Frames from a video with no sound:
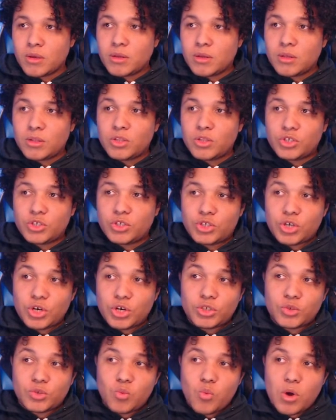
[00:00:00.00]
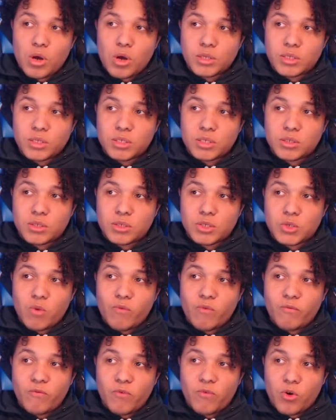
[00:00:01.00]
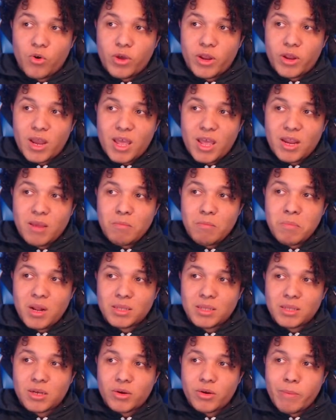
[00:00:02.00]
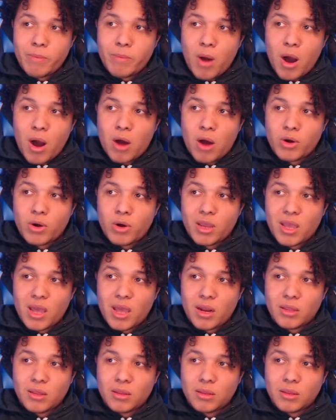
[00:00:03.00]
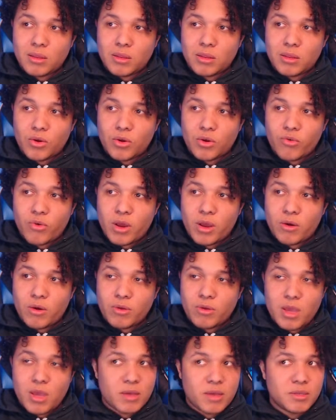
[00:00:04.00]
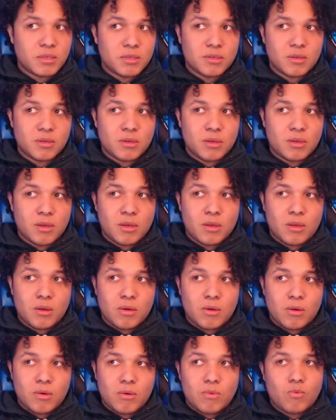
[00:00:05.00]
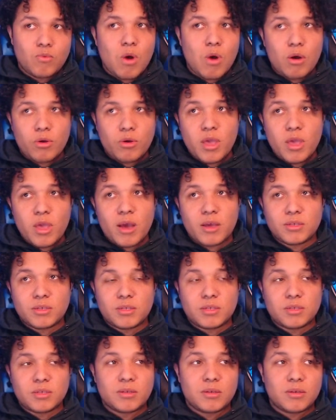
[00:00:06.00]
The church wants to avoid any military power getting the grail, yes? Well, yes.